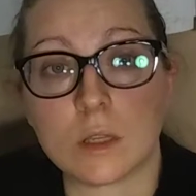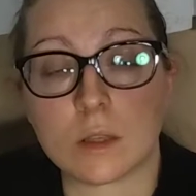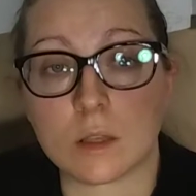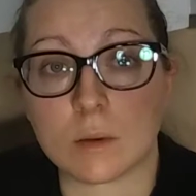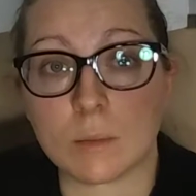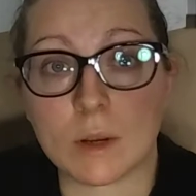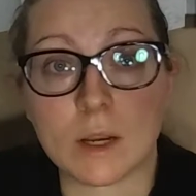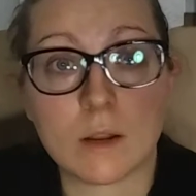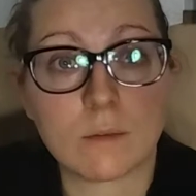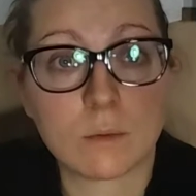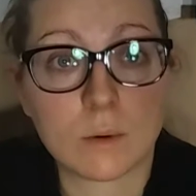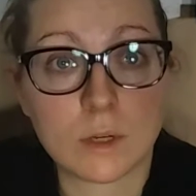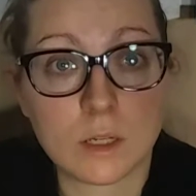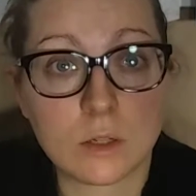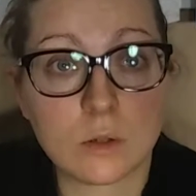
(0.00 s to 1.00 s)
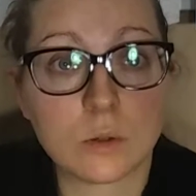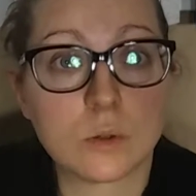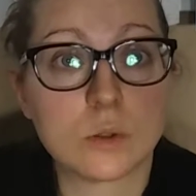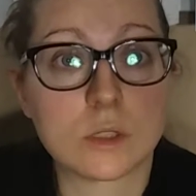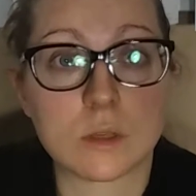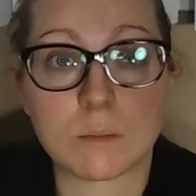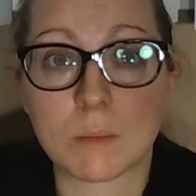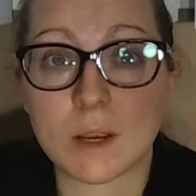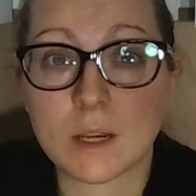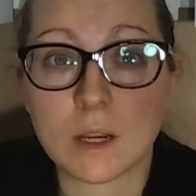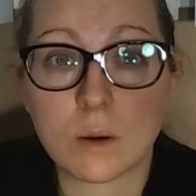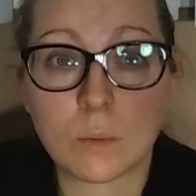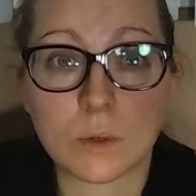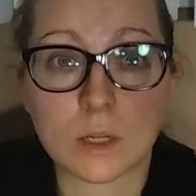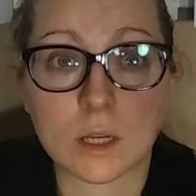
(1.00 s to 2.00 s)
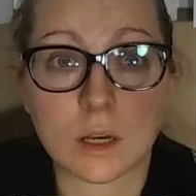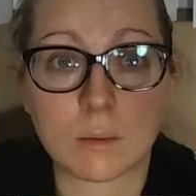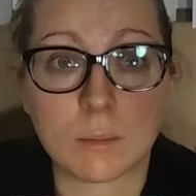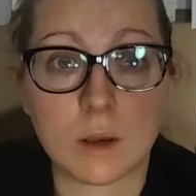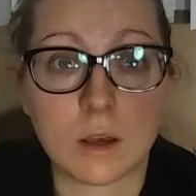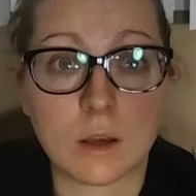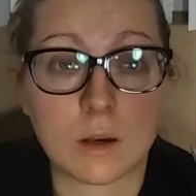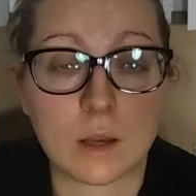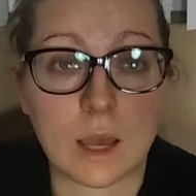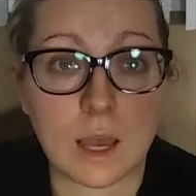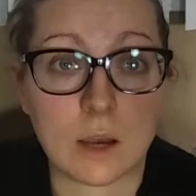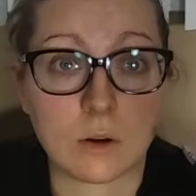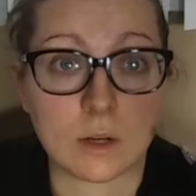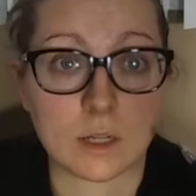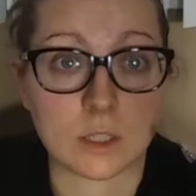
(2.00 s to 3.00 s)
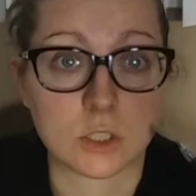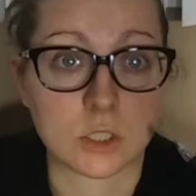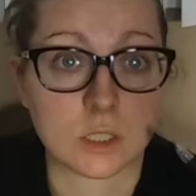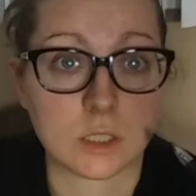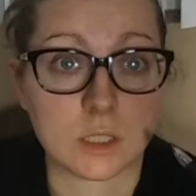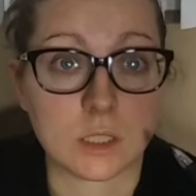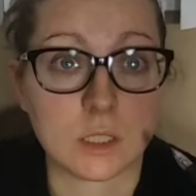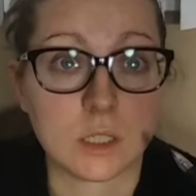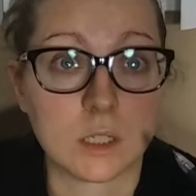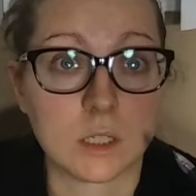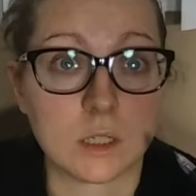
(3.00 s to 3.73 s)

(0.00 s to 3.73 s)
They might have a runny nose. It might not want to come out actually.